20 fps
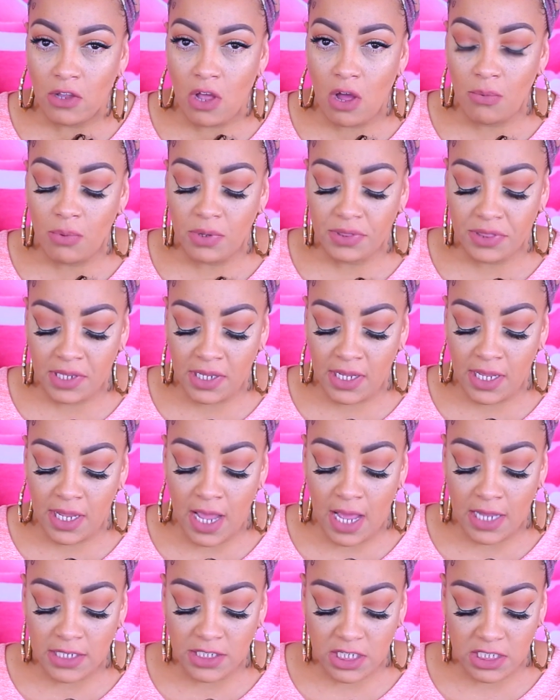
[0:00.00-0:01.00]
along with
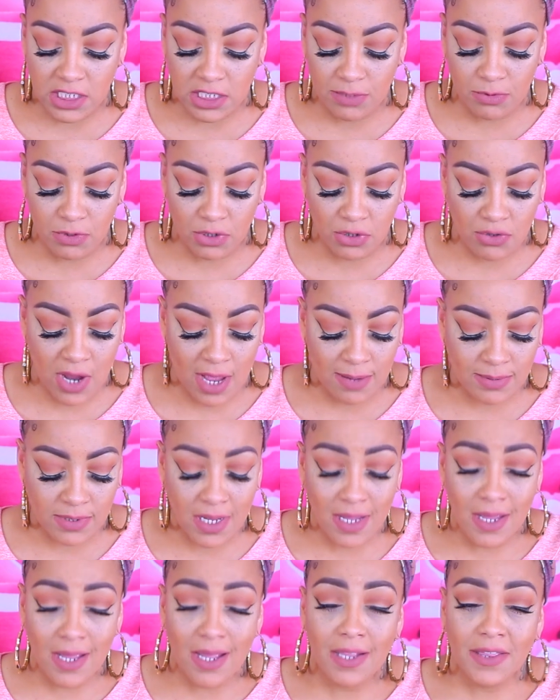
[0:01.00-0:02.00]
the adjustable straps.